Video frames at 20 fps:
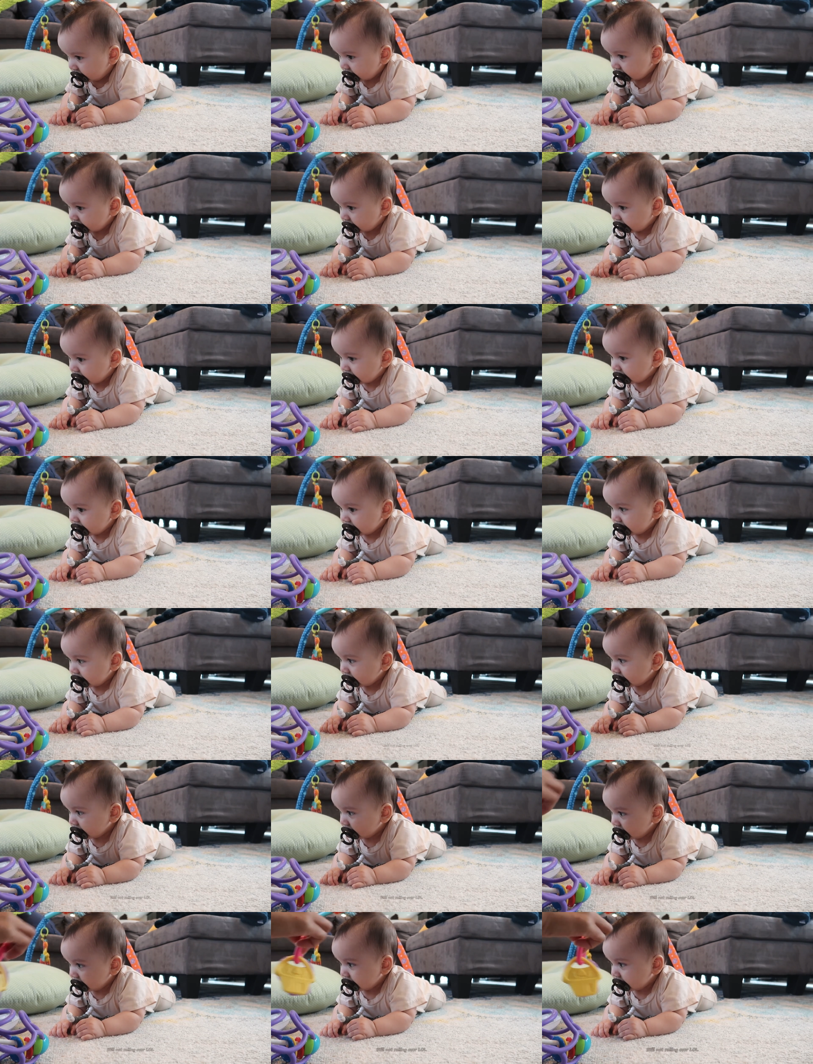
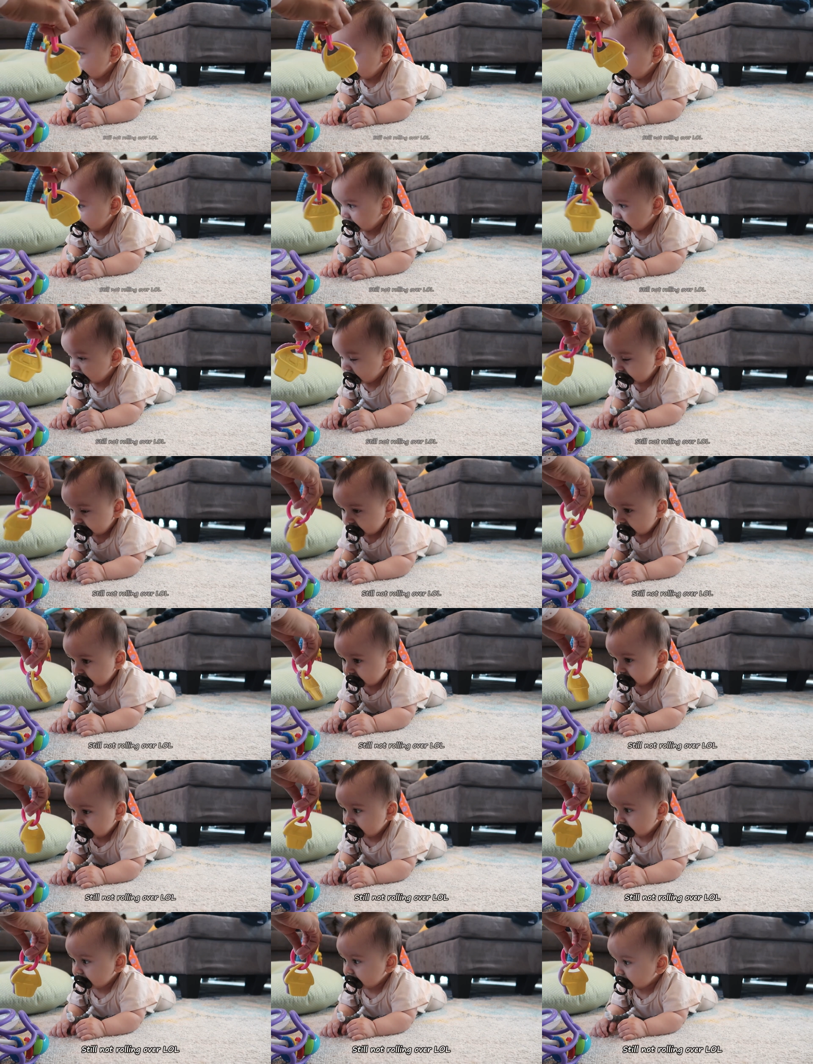
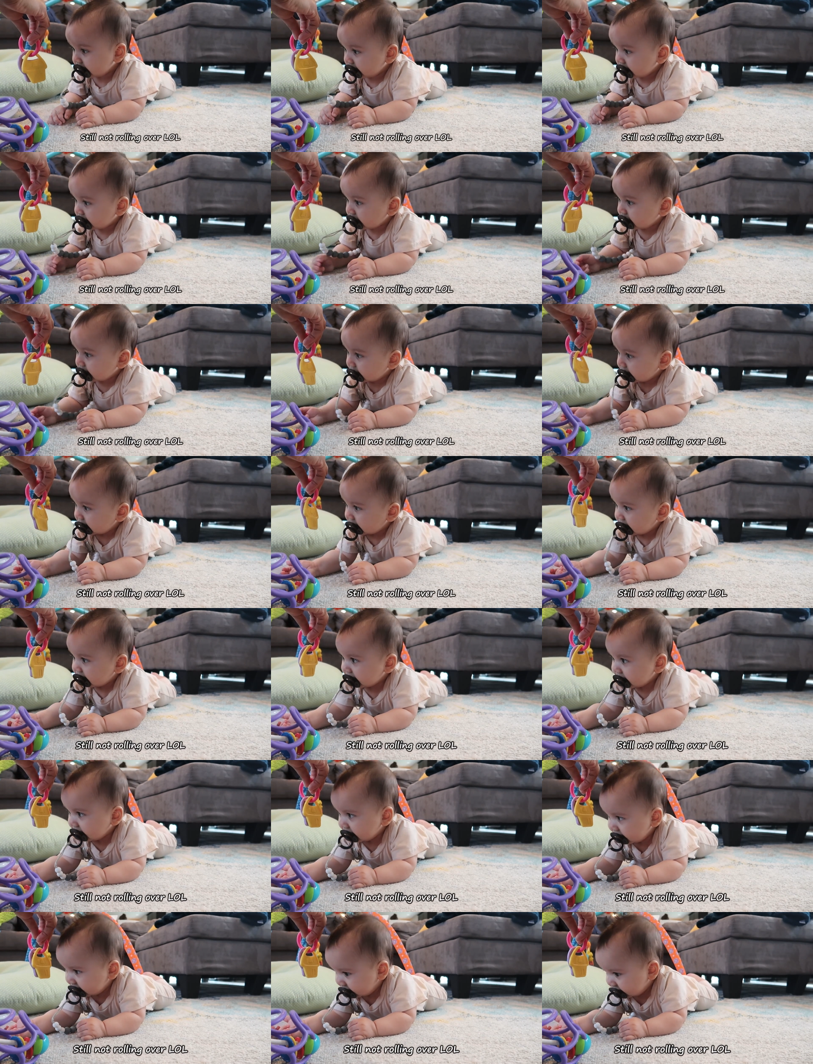
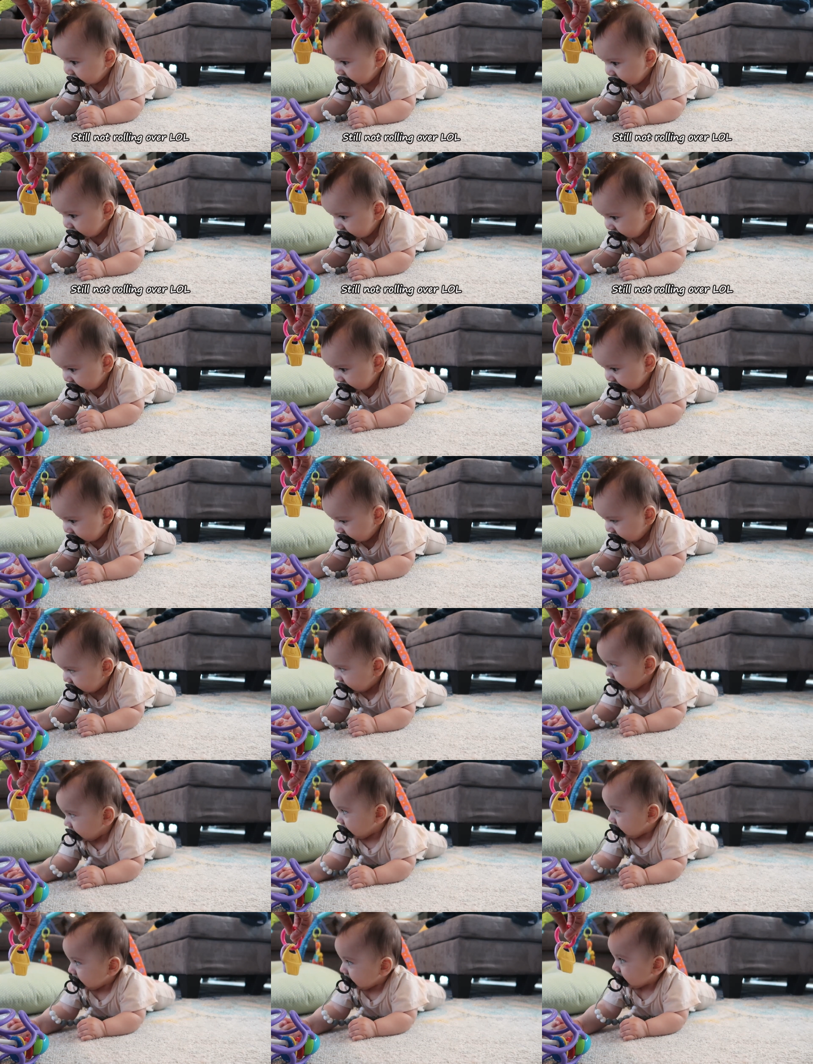
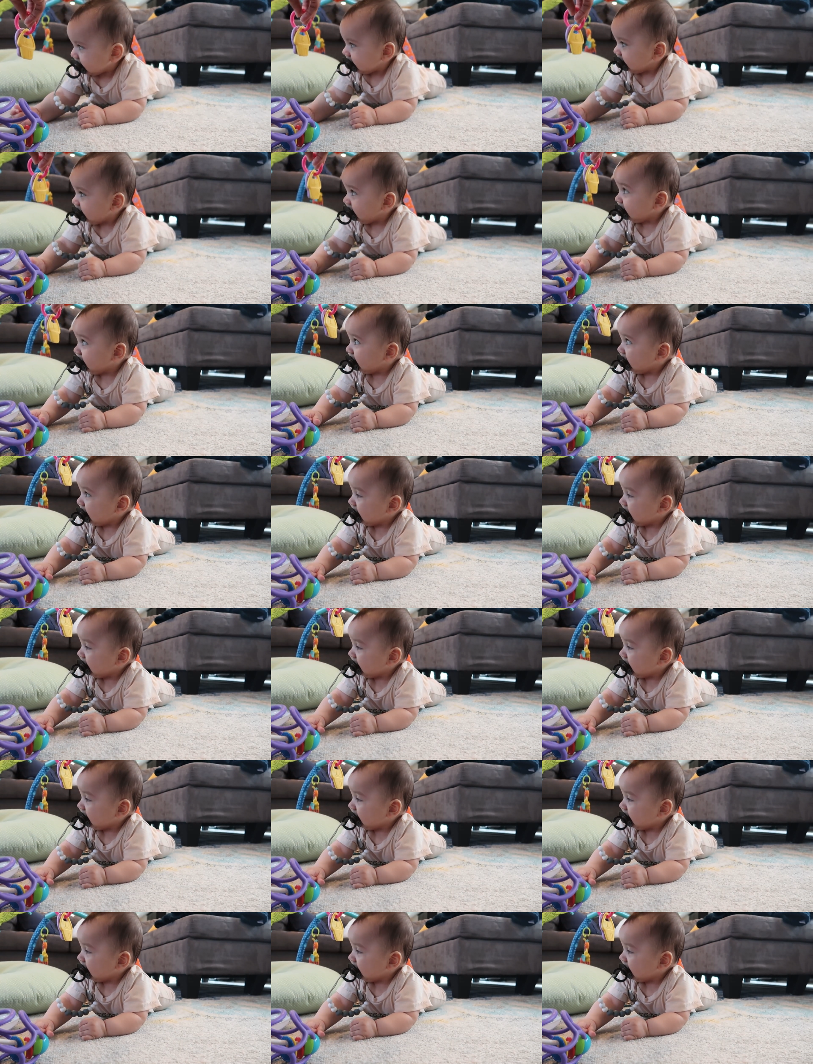[no speech]